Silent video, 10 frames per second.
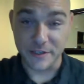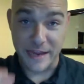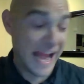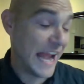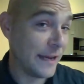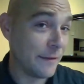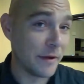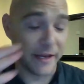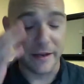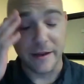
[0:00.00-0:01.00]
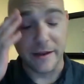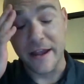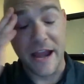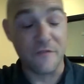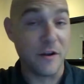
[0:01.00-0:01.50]
anybody and
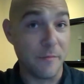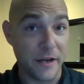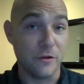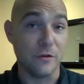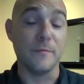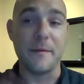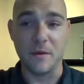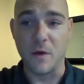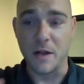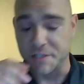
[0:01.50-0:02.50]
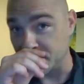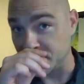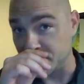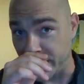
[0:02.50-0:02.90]
everybody who might be watching this video.